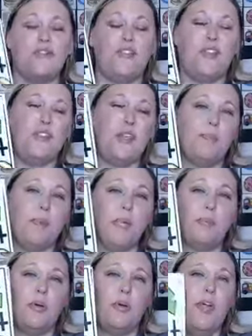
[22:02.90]
50
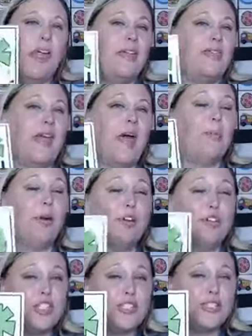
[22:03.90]
people that
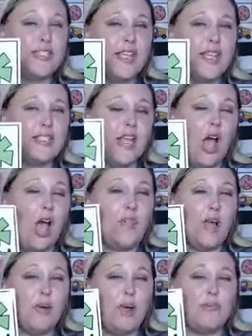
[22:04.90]
purchase this on
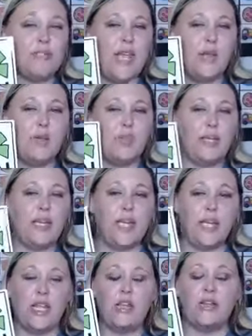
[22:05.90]
my website will be
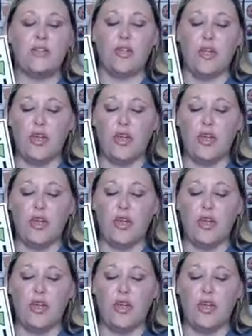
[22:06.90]
getting